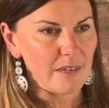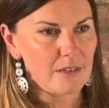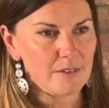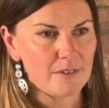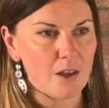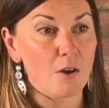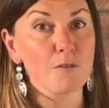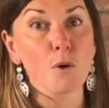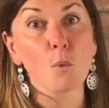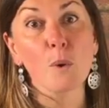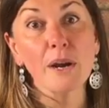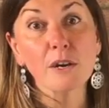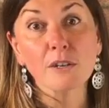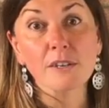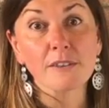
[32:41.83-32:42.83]

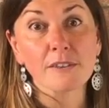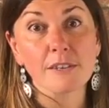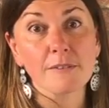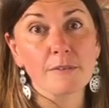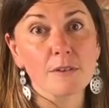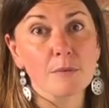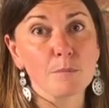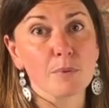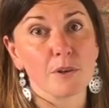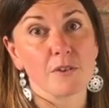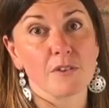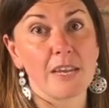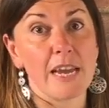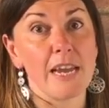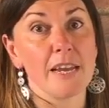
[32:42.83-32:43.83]
self-awareness even per
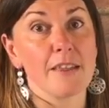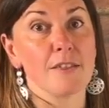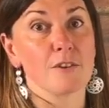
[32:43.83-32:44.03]
se.